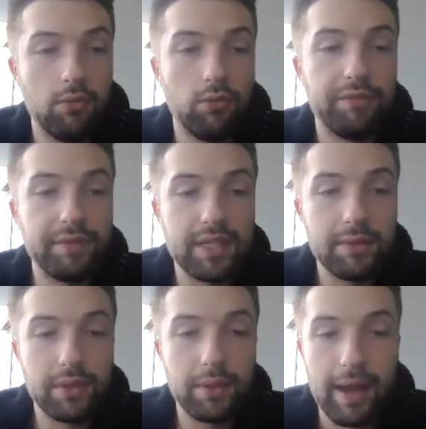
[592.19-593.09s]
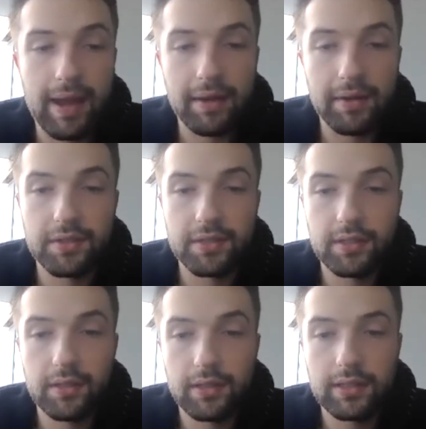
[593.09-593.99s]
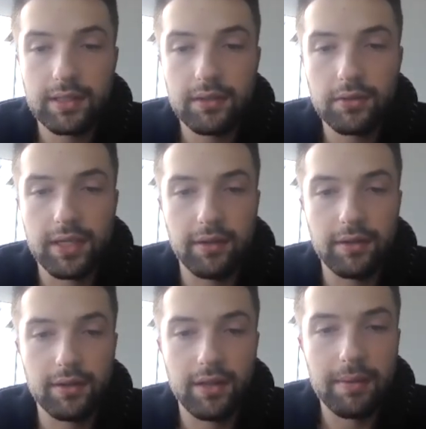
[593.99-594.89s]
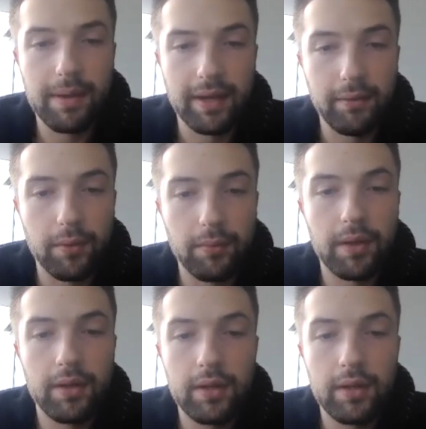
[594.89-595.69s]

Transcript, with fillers: 115 with the Packers. Let's see who's here in the linebacking room.